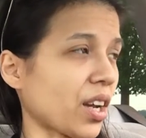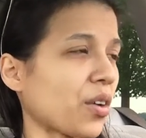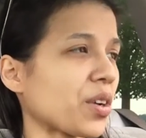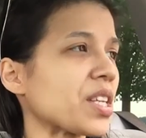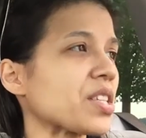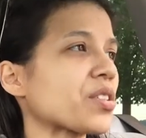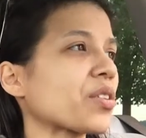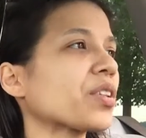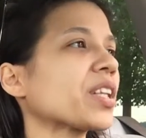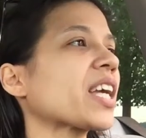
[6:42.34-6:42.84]

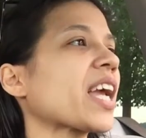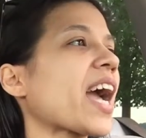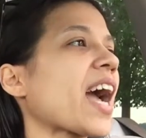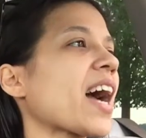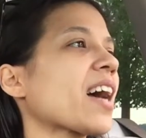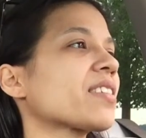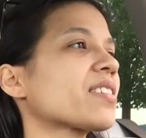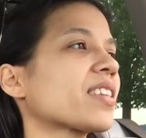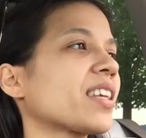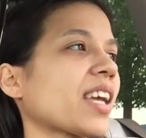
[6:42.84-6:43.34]
He's only
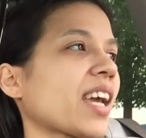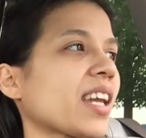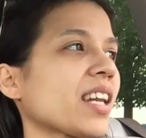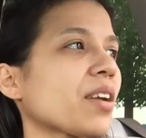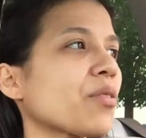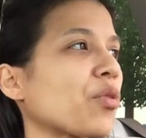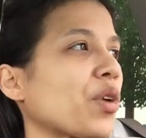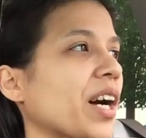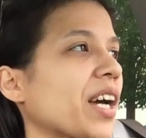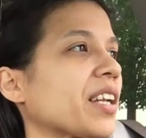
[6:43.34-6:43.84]
asking
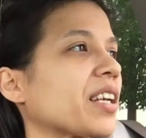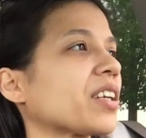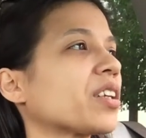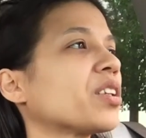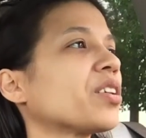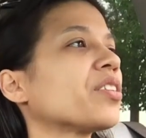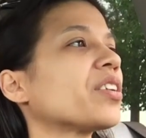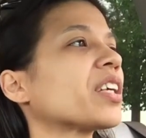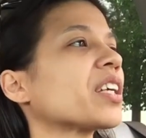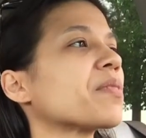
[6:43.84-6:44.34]
anyone,
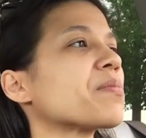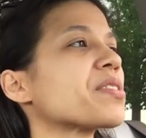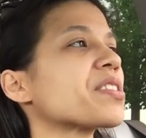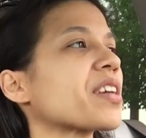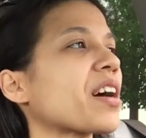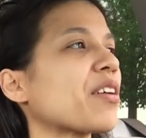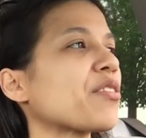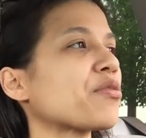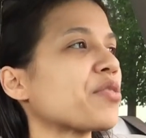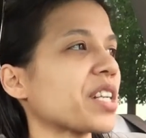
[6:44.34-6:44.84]
including
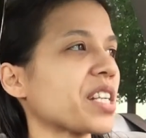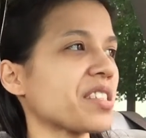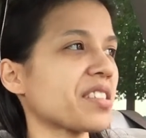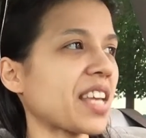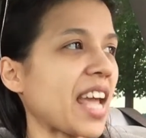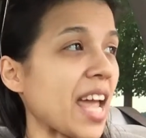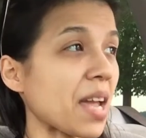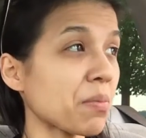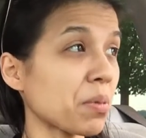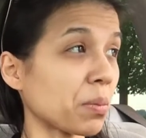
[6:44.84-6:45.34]
himself, what
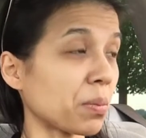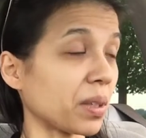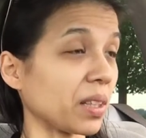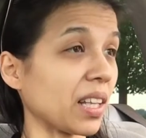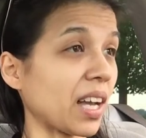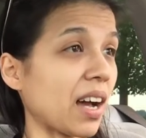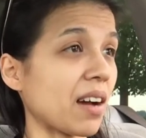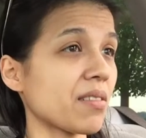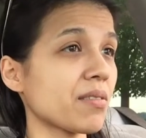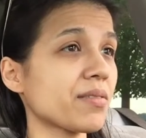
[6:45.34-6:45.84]
he's
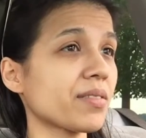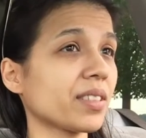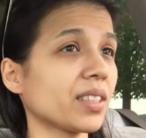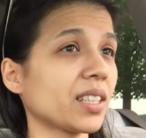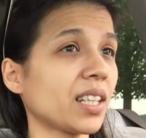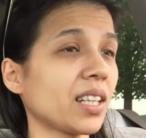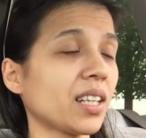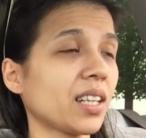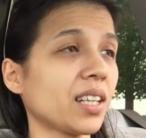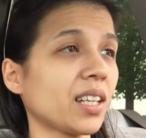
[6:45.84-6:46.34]
capable of.
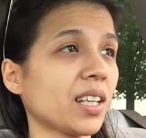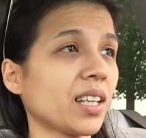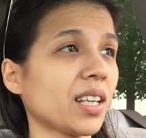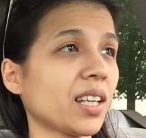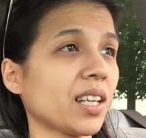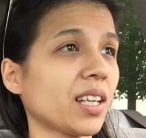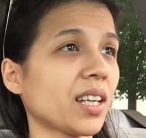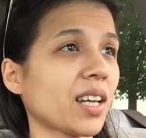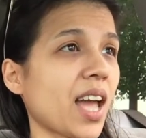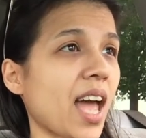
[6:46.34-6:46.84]

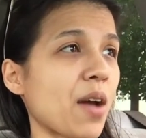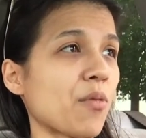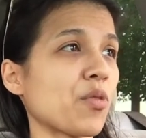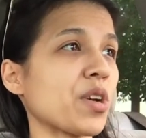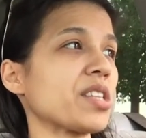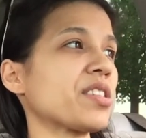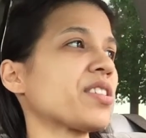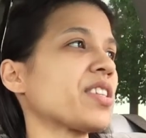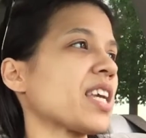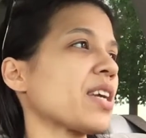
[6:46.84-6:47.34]
And
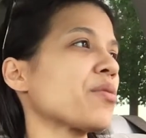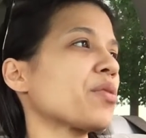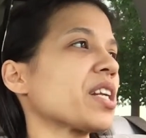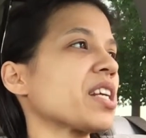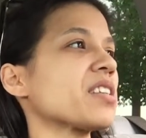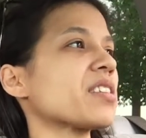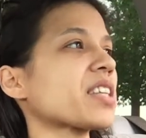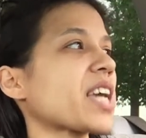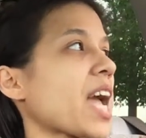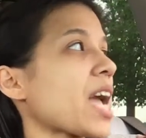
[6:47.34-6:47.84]
we see what
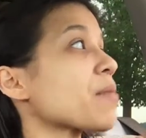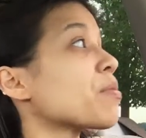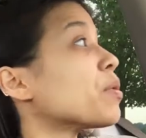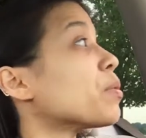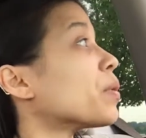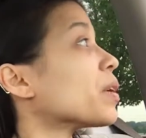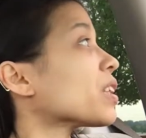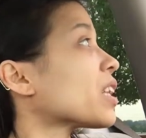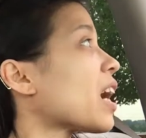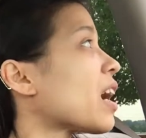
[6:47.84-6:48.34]
he's
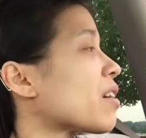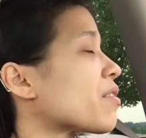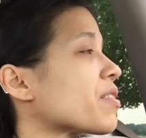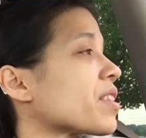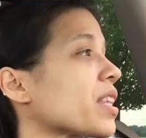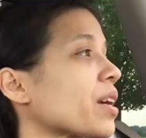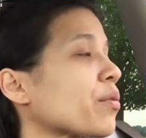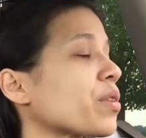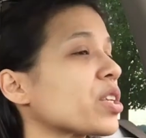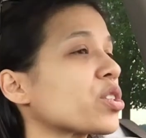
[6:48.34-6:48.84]
capable of,
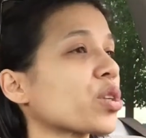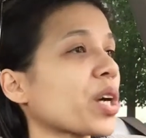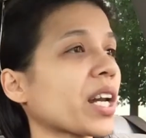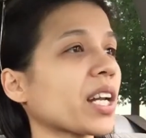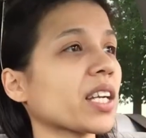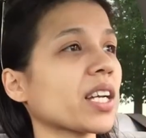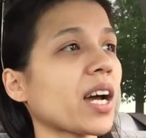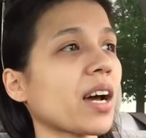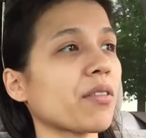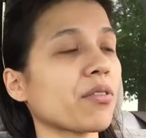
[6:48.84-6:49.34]
and then we try
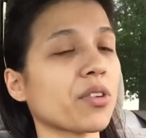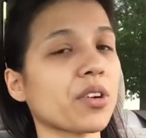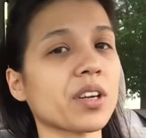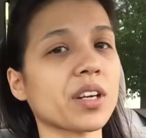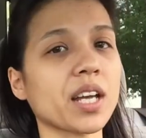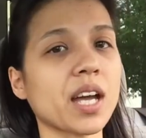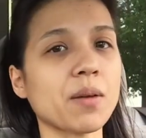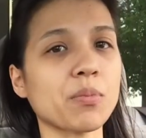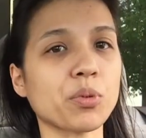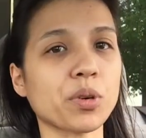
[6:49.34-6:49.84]
to cover
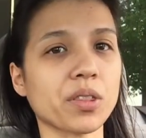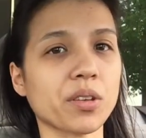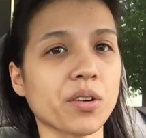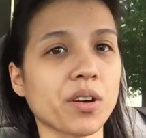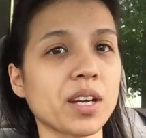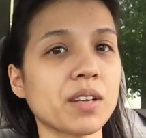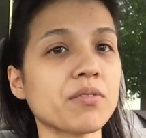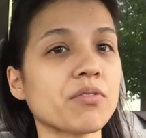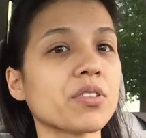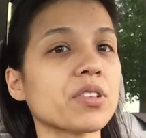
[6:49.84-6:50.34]
it up with
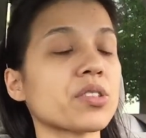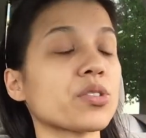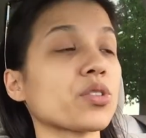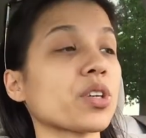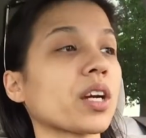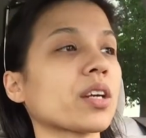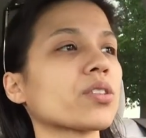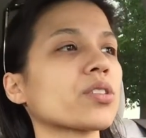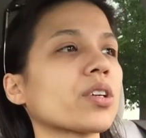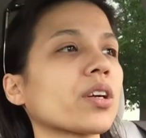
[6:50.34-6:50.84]
our
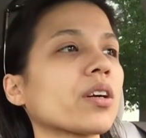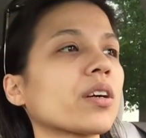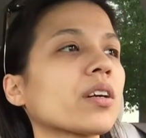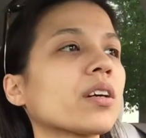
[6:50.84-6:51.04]
infrastructure.